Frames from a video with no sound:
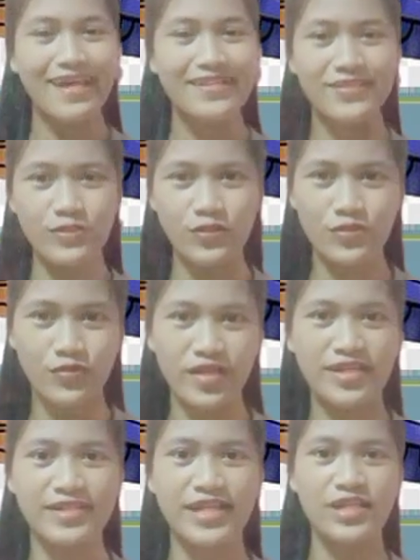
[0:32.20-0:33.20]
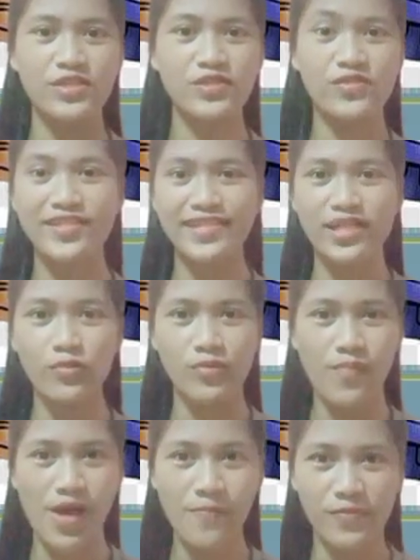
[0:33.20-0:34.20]
It's good to hear that you still
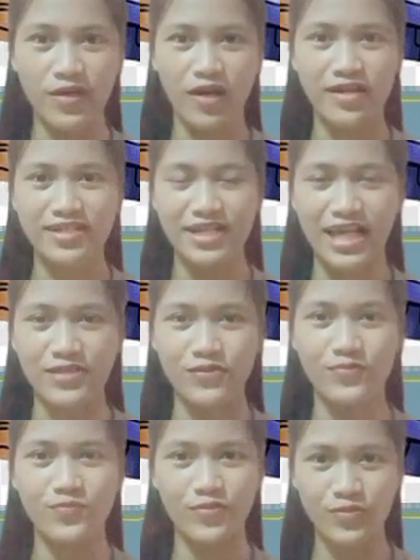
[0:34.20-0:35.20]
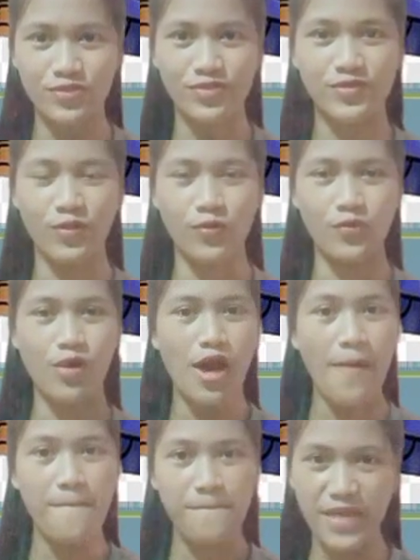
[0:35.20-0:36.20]
remember our classroom rules. So,
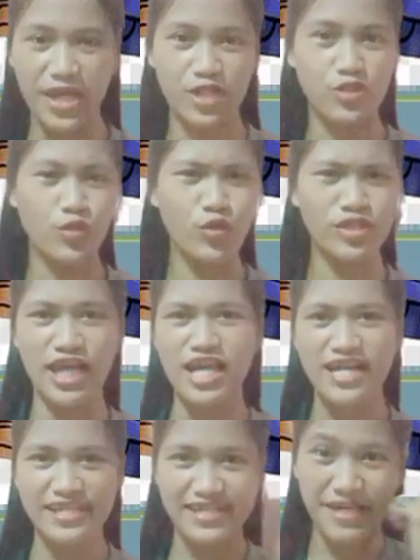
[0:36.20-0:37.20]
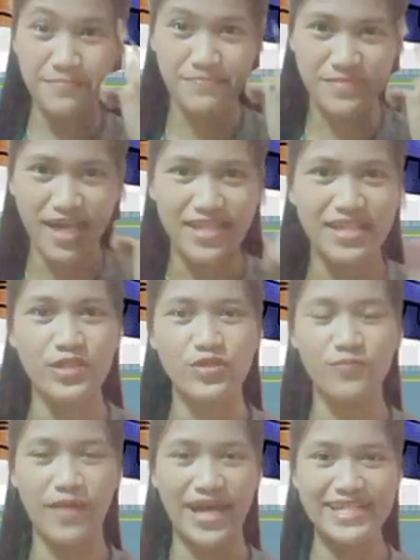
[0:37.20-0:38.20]
make sure that keep that in
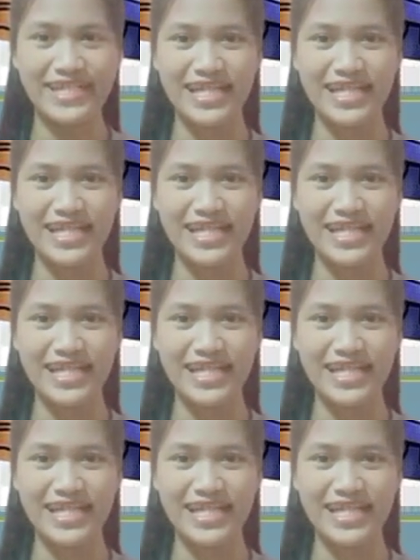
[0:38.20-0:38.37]
your mind,